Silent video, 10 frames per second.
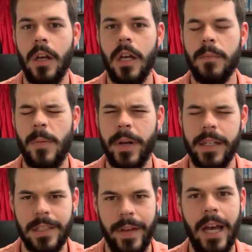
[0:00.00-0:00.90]
but
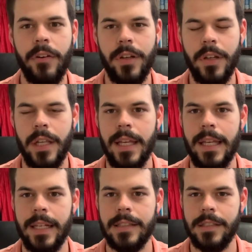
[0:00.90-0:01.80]
because of how good He
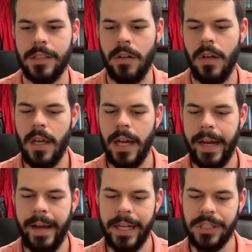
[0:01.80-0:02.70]
is. And so
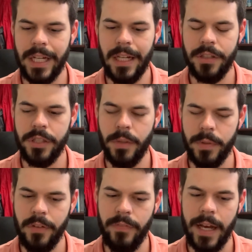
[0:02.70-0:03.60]
I challenge you that
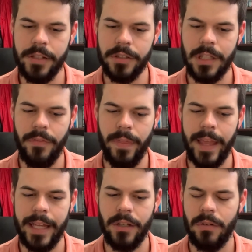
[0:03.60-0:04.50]
when you find yourself in
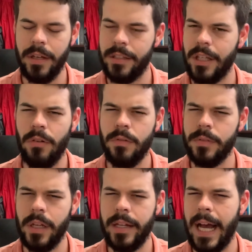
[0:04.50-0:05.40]
that,
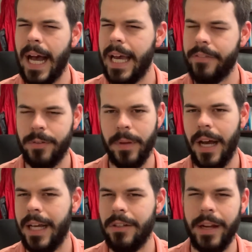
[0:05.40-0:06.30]
don't hide from
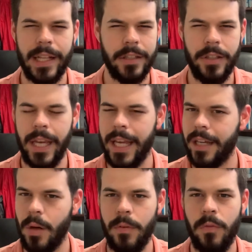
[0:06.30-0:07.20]
God. Don't act like you can't
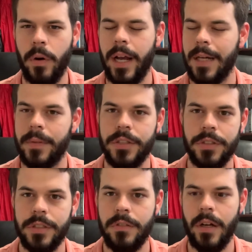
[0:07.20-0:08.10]
go before God because you're
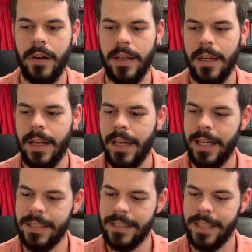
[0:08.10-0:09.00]
too dirty.
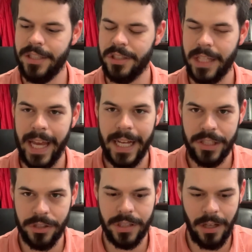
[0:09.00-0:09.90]
Instead, just
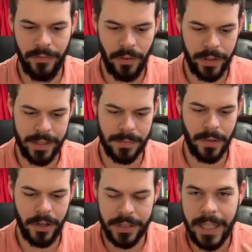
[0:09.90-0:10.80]
cast yourself on His
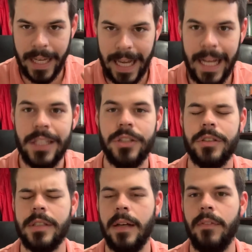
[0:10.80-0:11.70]
mercy and cast
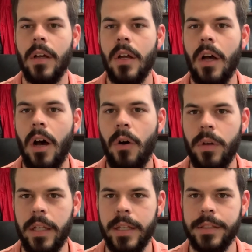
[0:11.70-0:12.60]
yourself on
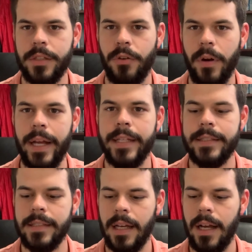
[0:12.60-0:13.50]
His
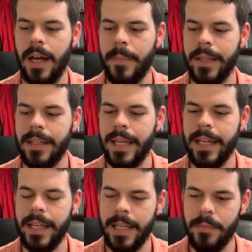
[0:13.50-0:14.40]
grace, and let
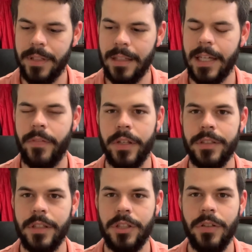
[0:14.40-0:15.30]
Him deliver you
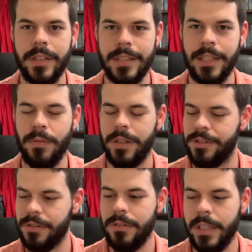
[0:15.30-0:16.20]
so that you can see what a
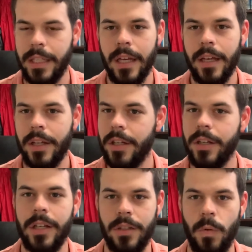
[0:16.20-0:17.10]
truly
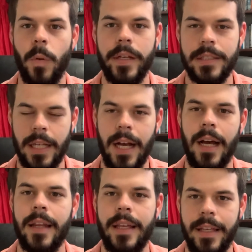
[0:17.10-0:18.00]
good and glorious
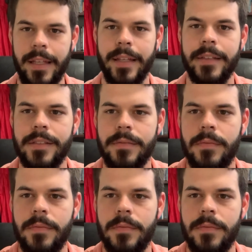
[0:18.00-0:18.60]
God He is.